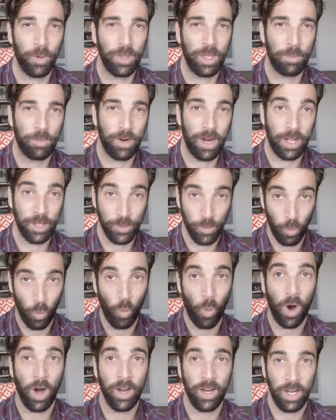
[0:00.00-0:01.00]
only pronounce
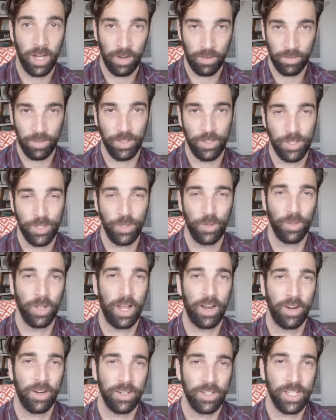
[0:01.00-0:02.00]
one of the two
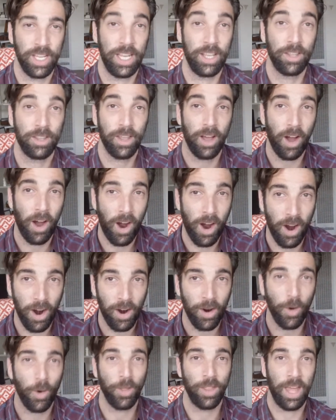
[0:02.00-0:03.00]
letters, either the R
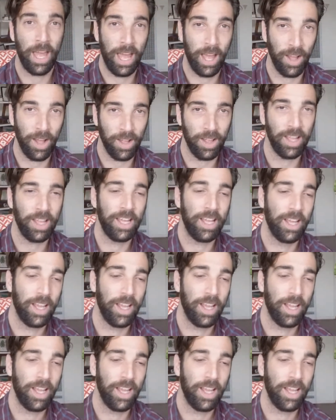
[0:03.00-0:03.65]
or the L.